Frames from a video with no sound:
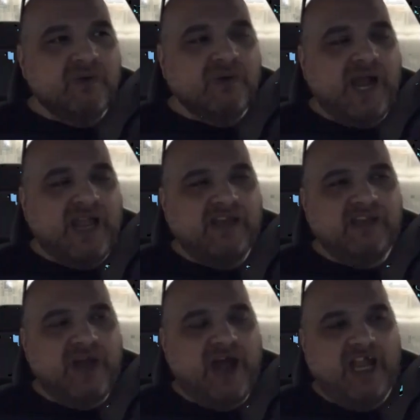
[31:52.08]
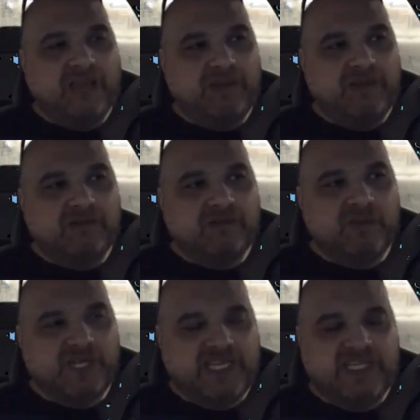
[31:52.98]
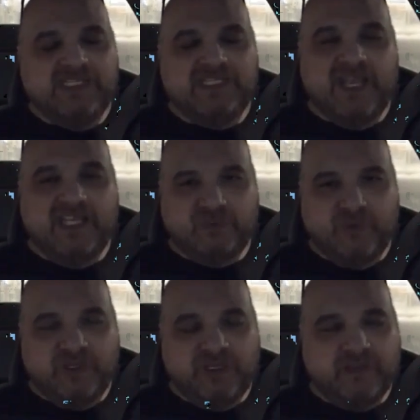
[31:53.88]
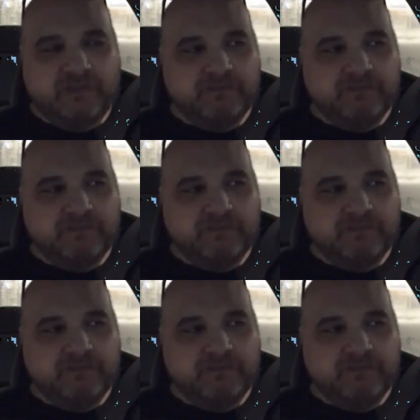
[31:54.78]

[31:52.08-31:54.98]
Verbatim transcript: I got into an argument with a kid in Denny's one night.